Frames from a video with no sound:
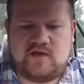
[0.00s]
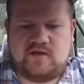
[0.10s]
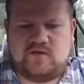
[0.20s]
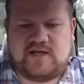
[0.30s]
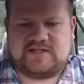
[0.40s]

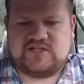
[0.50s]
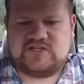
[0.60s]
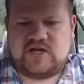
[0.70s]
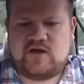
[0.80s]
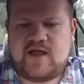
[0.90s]
you'd like to
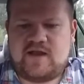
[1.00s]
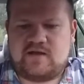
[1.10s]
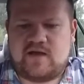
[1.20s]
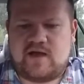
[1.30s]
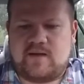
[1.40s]
share,
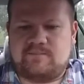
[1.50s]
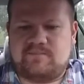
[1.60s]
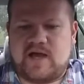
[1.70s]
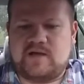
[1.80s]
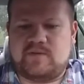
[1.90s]
Nate, uh,
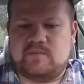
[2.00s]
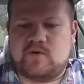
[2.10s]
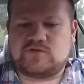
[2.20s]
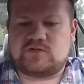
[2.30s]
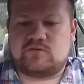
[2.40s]
I'd be
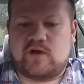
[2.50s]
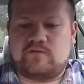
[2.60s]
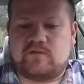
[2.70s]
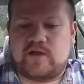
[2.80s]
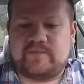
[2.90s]
most
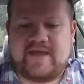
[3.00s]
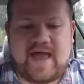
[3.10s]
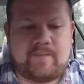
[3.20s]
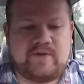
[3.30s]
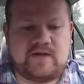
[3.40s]
grateful. I'd be
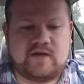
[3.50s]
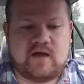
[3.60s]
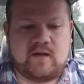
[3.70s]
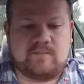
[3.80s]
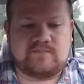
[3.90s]
happy to
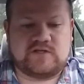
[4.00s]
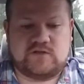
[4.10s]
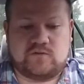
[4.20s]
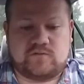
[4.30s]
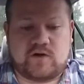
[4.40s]
come to
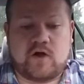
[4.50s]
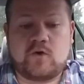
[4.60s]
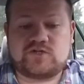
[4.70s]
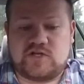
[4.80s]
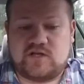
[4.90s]
you for
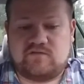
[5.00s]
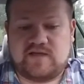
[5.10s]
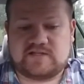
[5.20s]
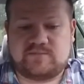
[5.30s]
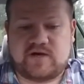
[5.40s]
coaching if
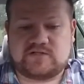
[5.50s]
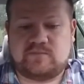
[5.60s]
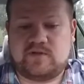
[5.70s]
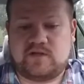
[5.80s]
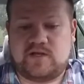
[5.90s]
that's a
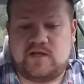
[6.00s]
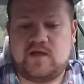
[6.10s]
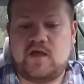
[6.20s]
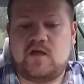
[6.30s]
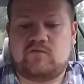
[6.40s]
possibility
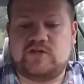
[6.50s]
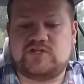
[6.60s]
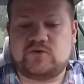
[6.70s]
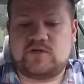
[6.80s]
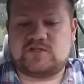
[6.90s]

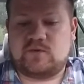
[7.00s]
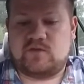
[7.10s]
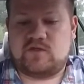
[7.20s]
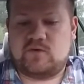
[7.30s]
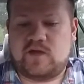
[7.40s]
rejoicing
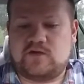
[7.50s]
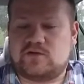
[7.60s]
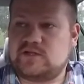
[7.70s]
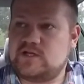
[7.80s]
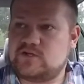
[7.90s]
with you at
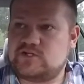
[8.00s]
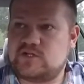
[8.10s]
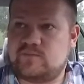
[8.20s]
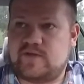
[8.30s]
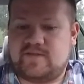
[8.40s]
your
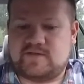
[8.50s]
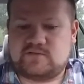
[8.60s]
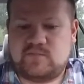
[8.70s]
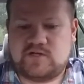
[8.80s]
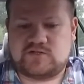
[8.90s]
leadership in
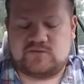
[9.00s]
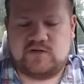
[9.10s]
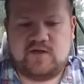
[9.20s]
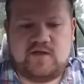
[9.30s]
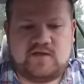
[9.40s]
this ministry.
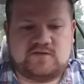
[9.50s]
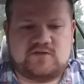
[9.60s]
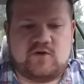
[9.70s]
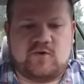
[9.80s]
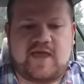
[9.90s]

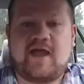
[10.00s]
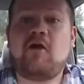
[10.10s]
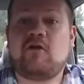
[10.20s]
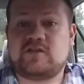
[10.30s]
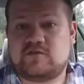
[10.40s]
So,
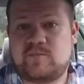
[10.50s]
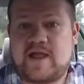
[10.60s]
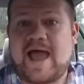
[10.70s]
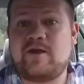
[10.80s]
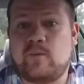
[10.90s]
Carol is
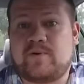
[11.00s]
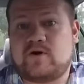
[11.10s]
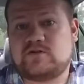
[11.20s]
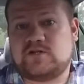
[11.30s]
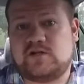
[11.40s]
somebody I know
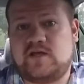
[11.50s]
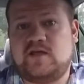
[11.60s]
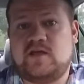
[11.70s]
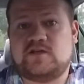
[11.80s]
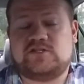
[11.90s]

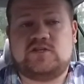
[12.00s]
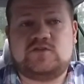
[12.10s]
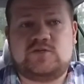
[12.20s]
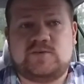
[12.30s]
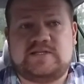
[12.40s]
personally. She
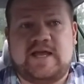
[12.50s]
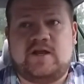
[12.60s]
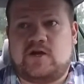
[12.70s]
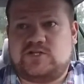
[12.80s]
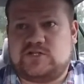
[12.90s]
used to attend
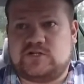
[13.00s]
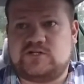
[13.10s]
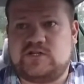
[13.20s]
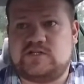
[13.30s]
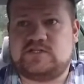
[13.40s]
our
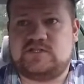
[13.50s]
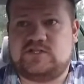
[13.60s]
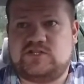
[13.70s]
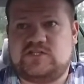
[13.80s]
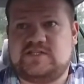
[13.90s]
church and
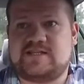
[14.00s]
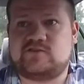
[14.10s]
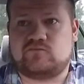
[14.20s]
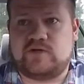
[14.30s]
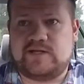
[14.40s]
she's
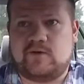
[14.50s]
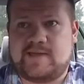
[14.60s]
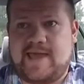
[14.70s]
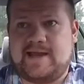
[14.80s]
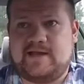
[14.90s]
since
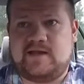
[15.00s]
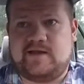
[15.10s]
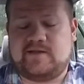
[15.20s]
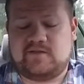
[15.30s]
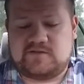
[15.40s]
relocated, and
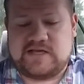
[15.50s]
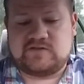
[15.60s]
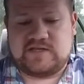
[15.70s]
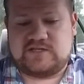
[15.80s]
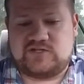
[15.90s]
it
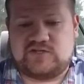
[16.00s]
sounds like